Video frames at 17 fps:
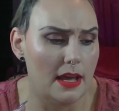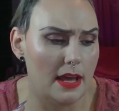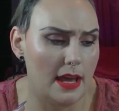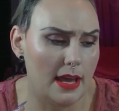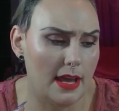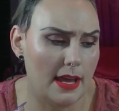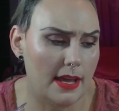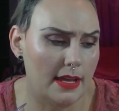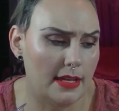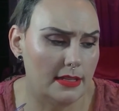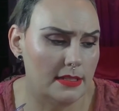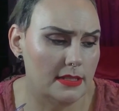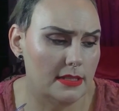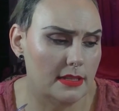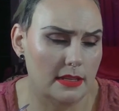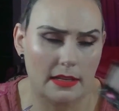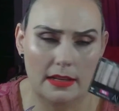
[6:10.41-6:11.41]

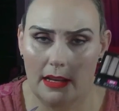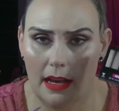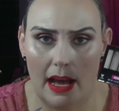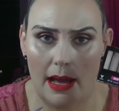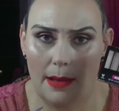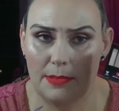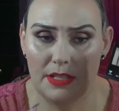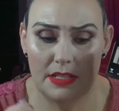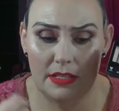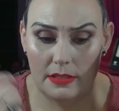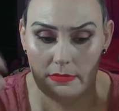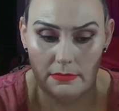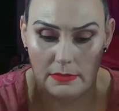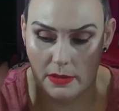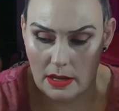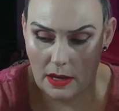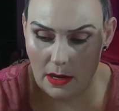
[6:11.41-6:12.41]
And I'm just
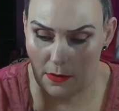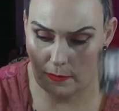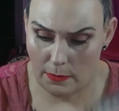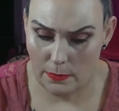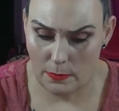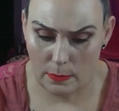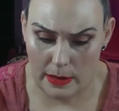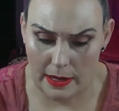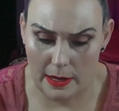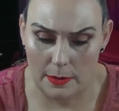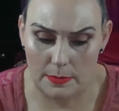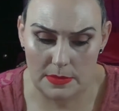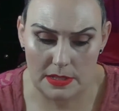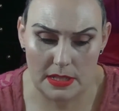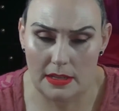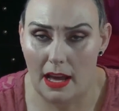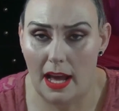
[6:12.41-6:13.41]
overwhelmed.